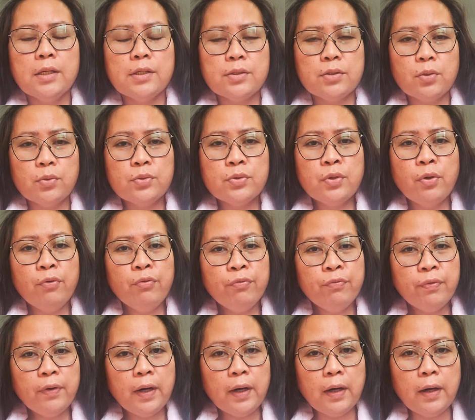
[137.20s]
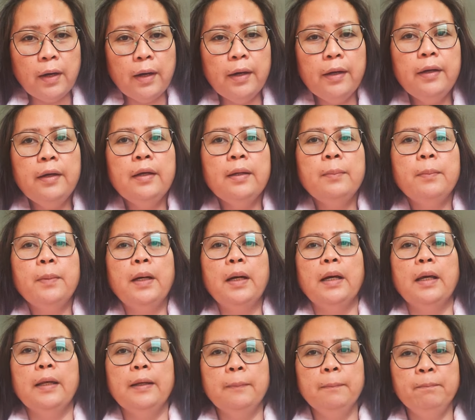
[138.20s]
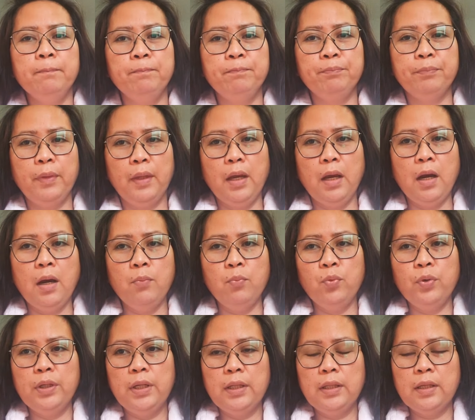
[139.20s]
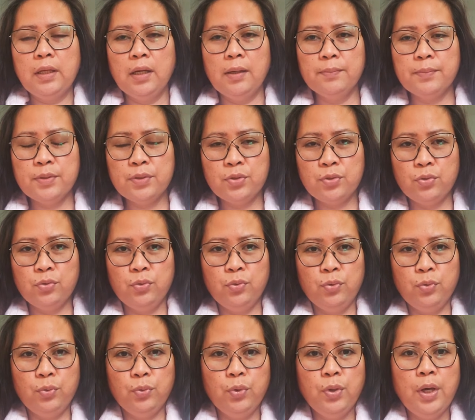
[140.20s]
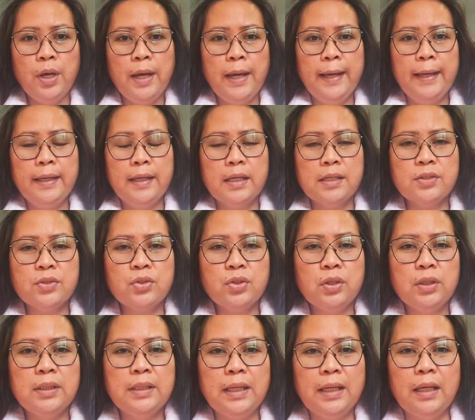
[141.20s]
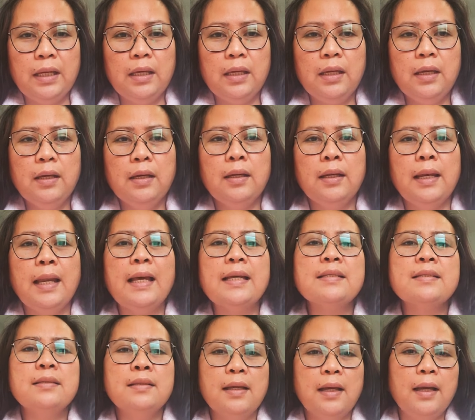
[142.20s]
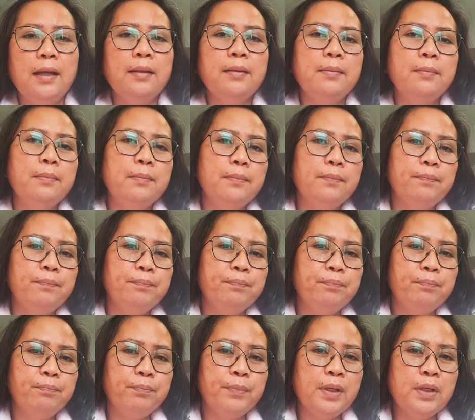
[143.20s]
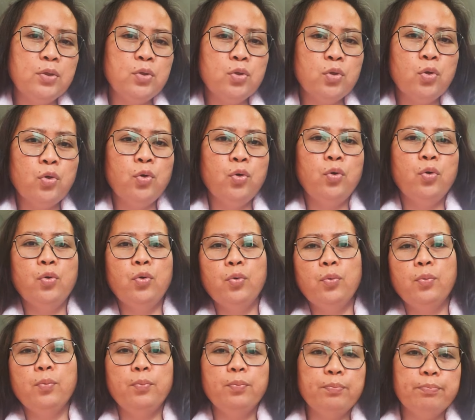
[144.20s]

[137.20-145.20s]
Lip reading: So far naman, when it comes to yesterday, last night, medyo